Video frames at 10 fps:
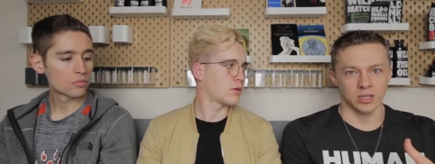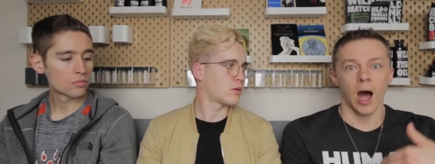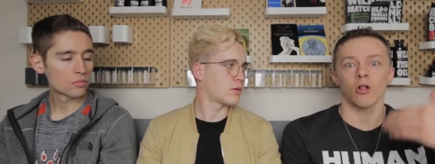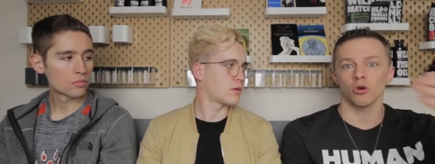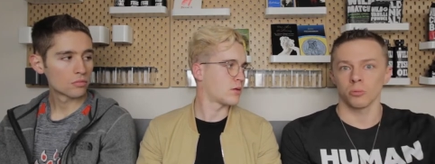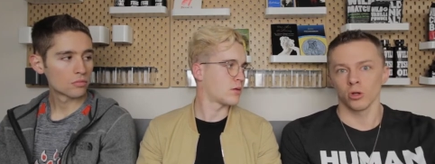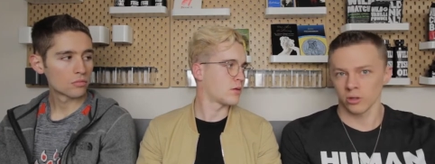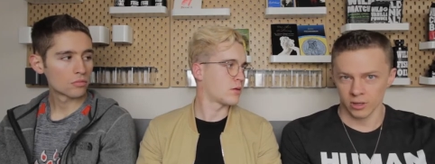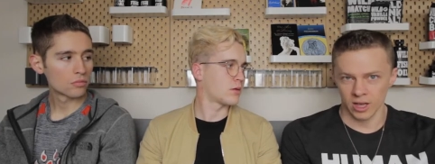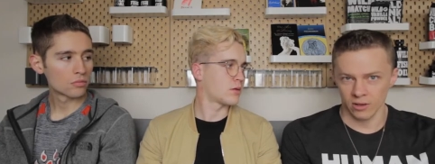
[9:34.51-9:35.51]

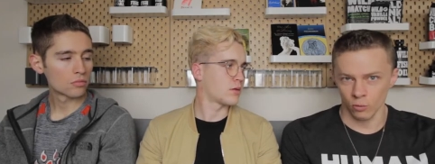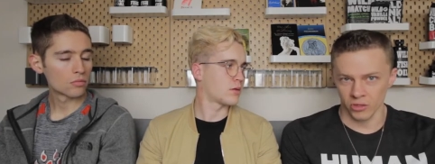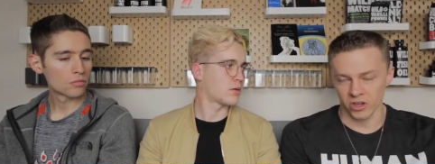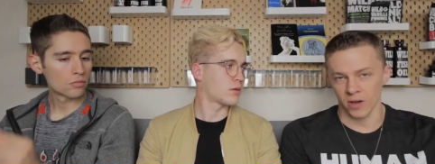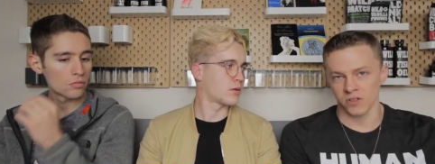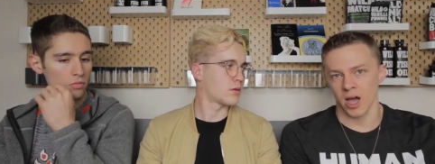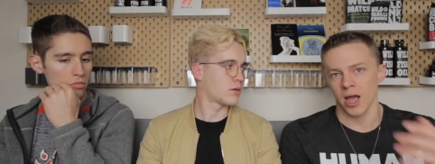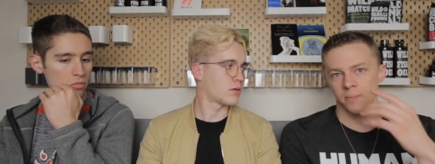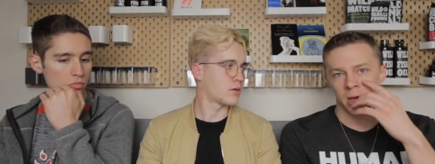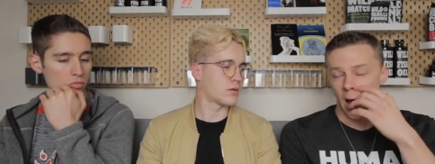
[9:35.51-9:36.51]
Speaker 1: tolerable with enough
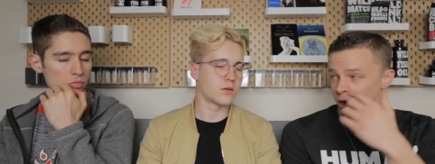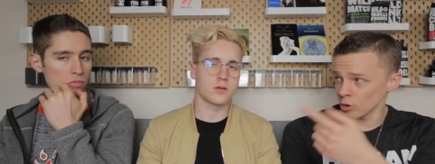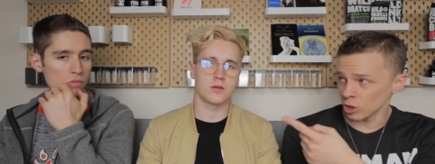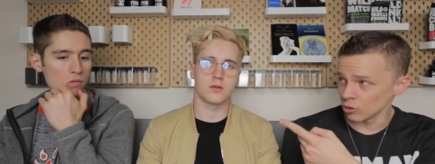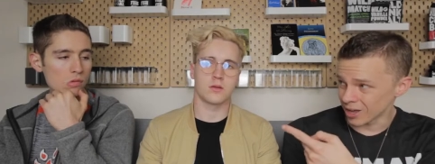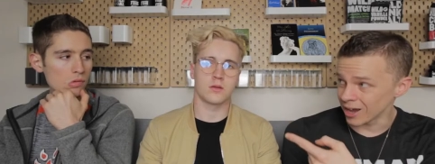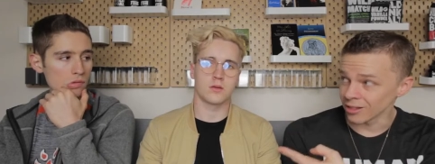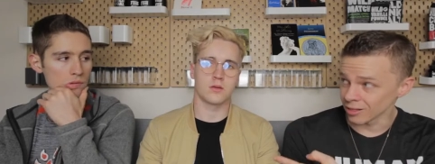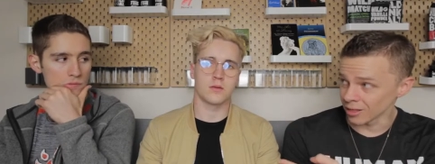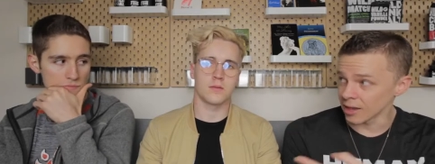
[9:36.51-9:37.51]
time. I know you kind
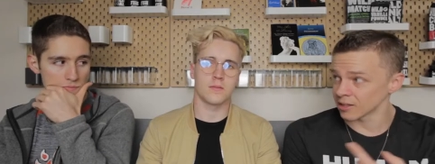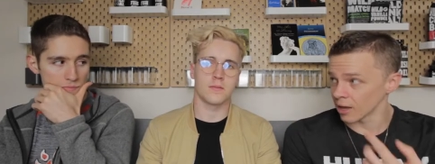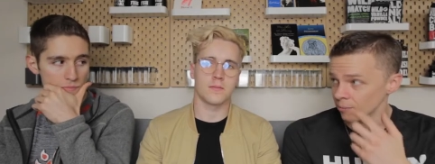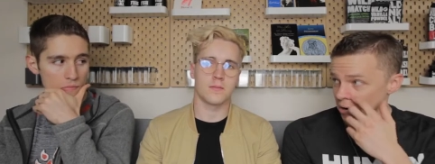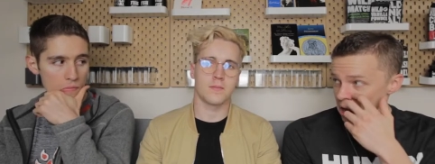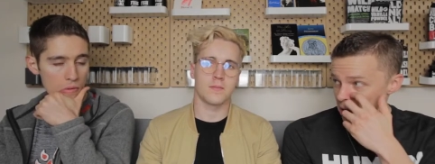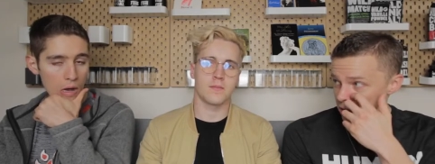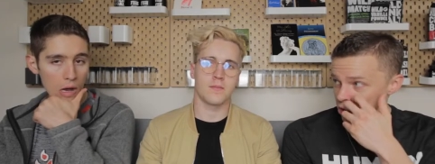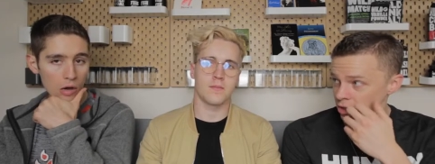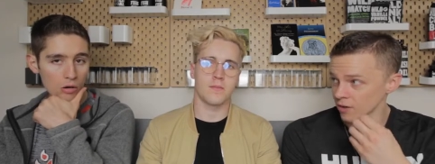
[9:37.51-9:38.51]
of like them,
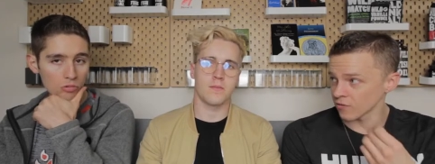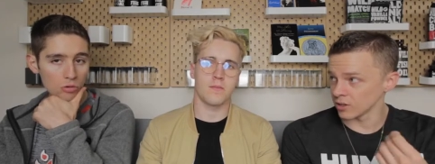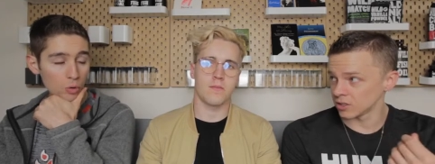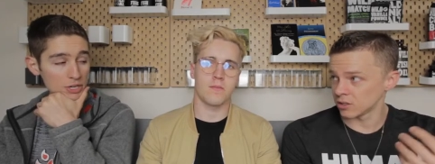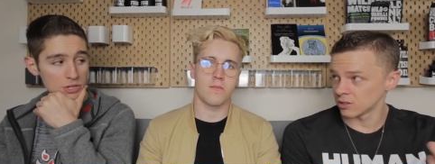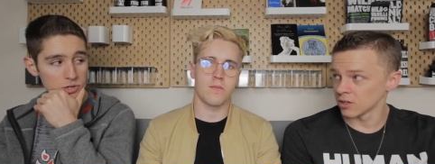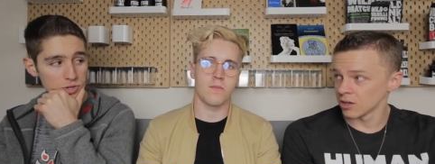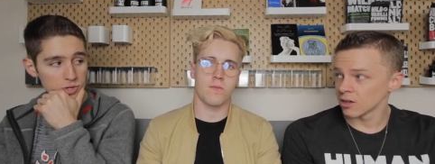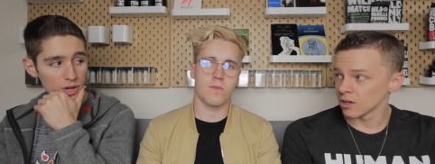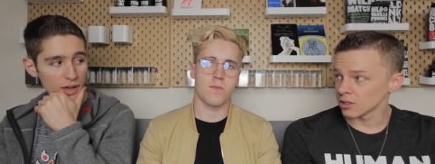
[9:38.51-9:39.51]
right? You can definitely
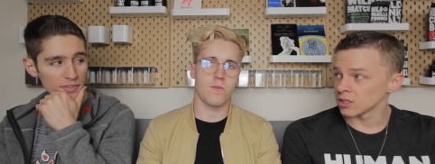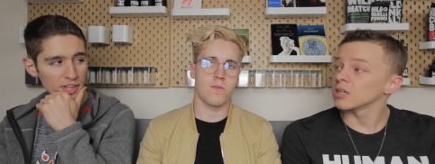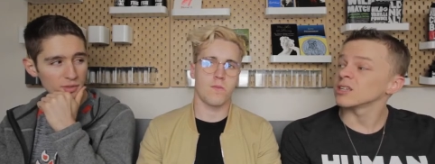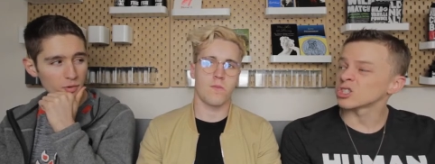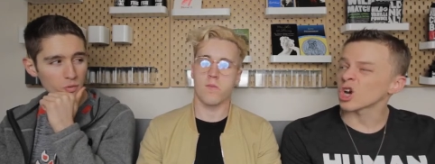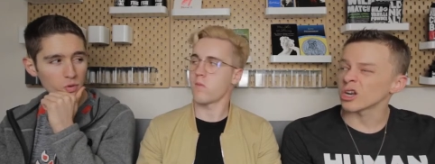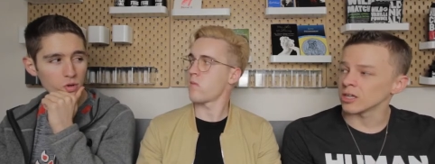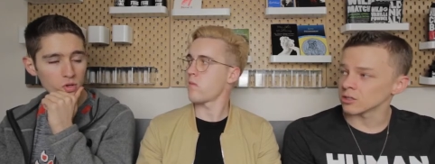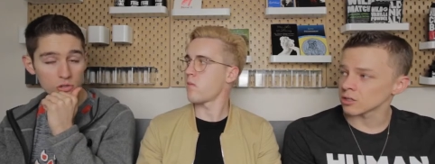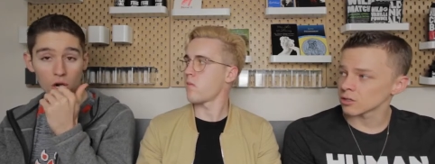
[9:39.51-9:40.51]
oysters. I've had them.
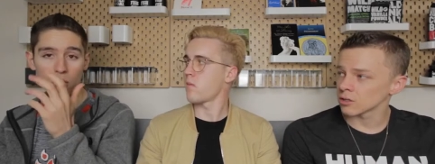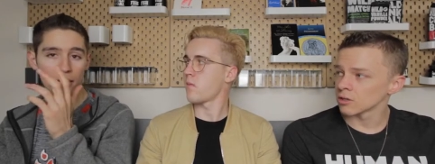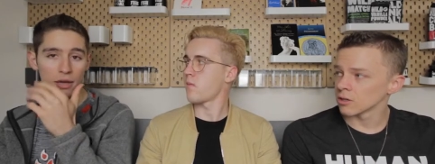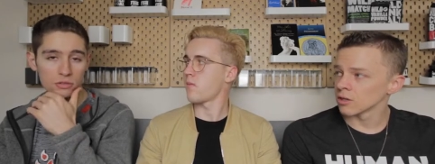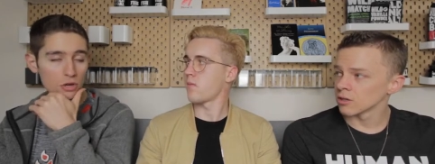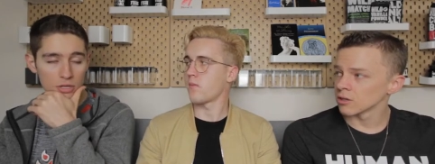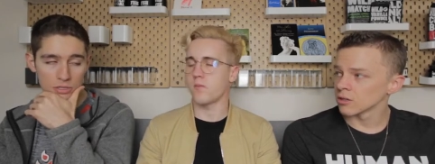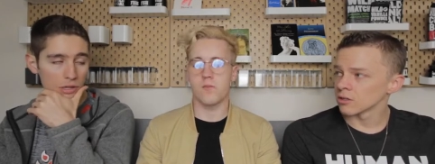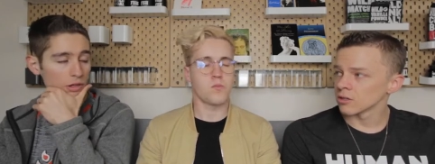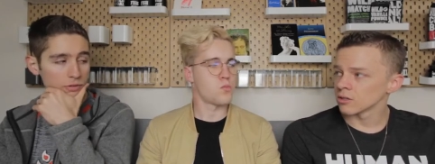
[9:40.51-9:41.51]
Sardines.
Speaker 2: So, oh yeah,
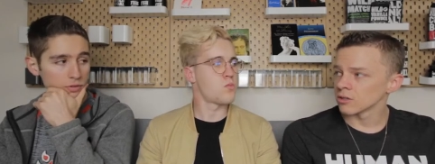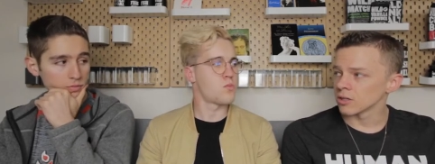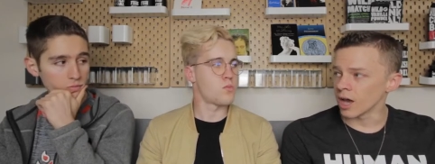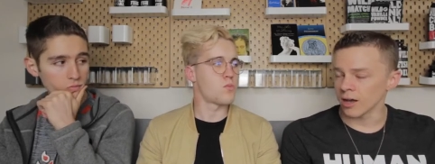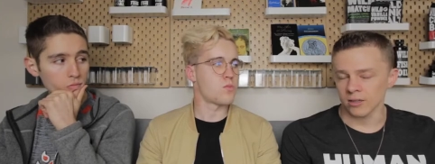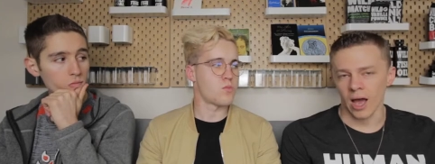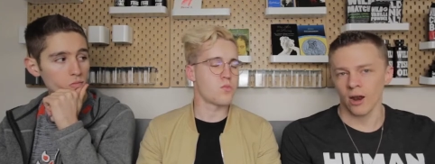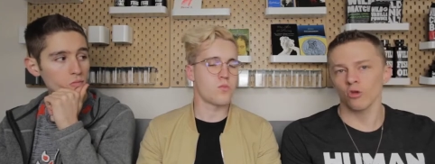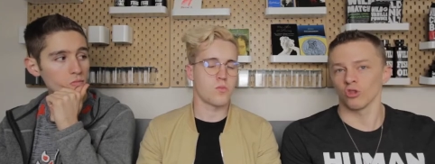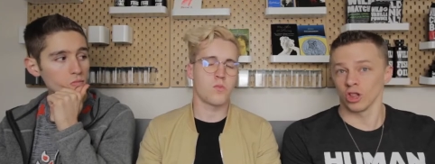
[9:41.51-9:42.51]
sardines. I love.
Speaker 1: Yeah, I
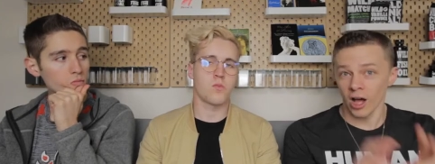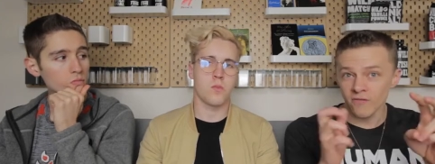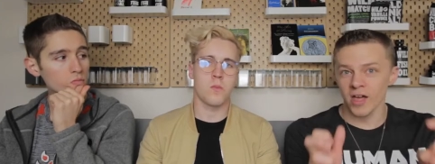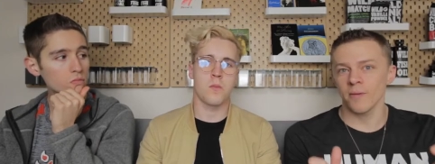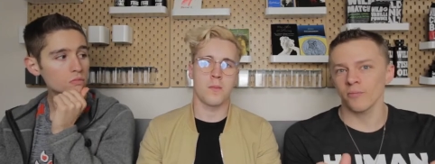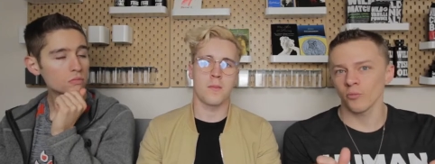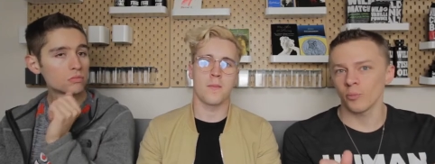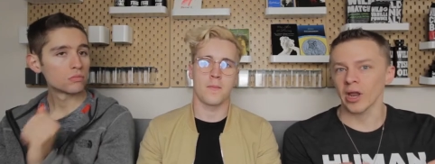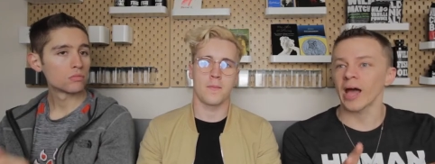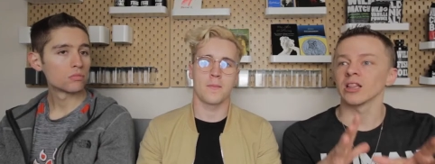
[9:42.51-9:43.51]
don't love them,
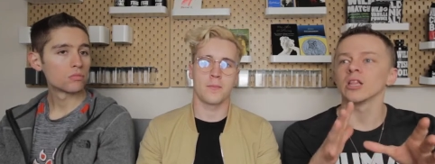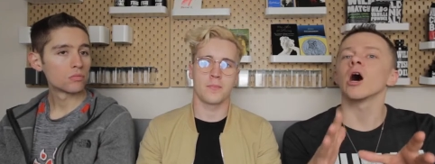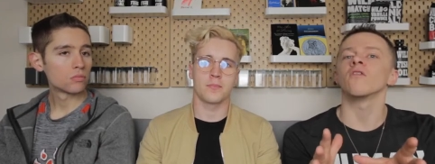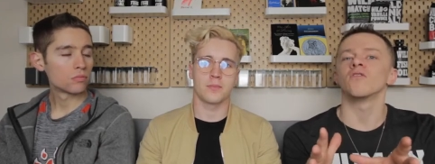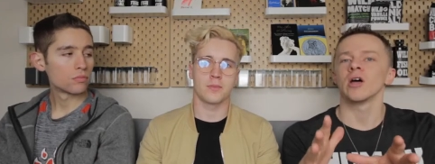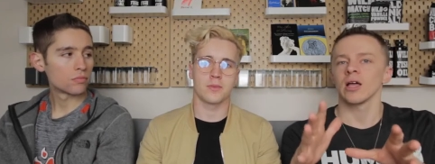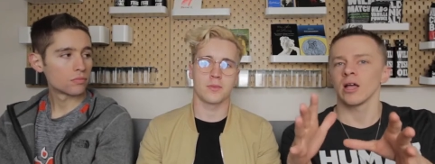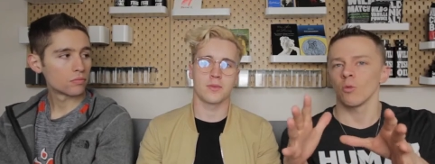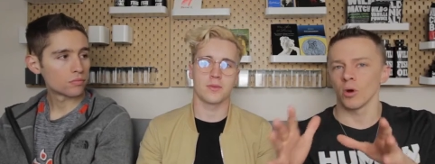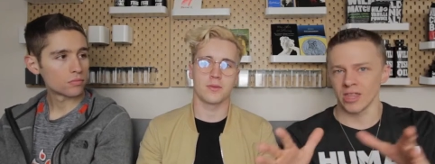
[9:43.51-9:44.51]
but I love
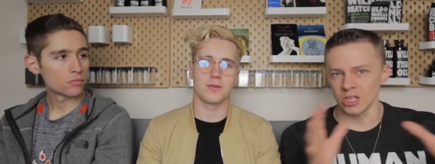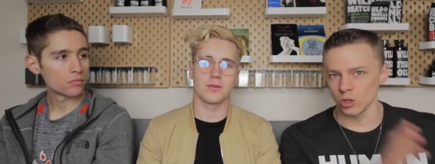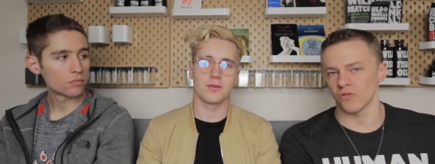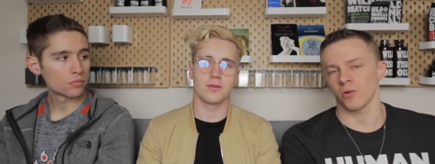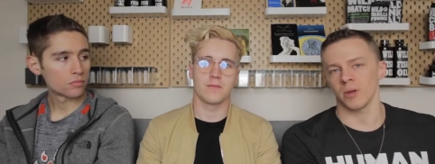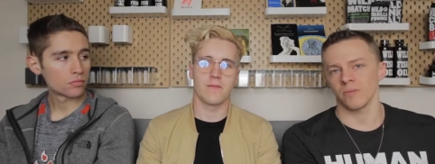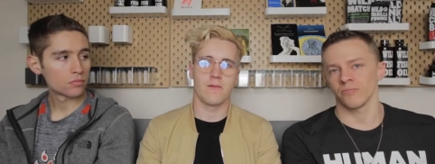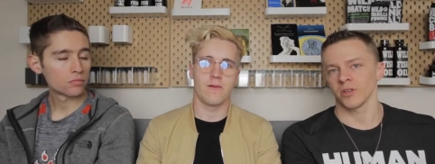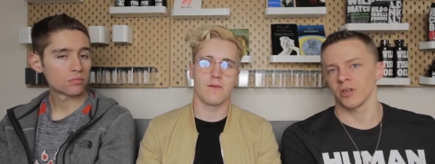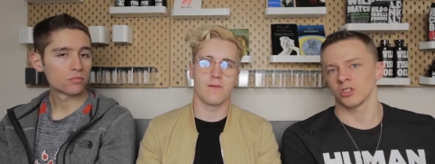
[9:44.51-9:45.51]
what they do for me.
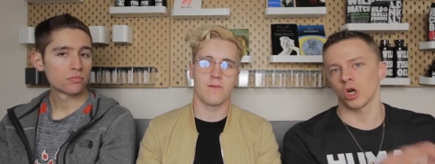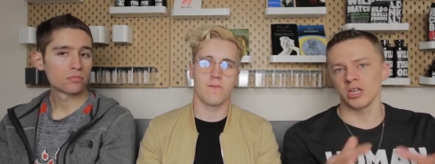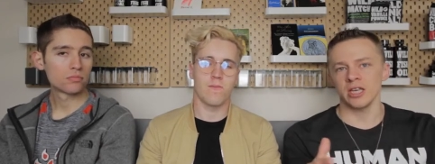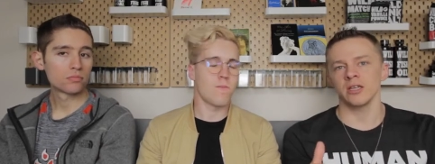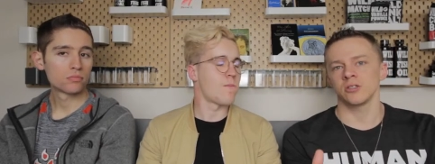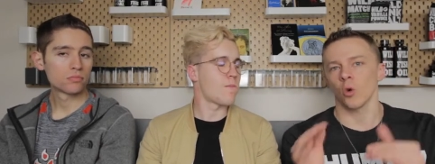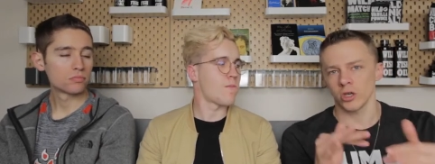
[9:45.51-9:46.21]
Sardines, mm.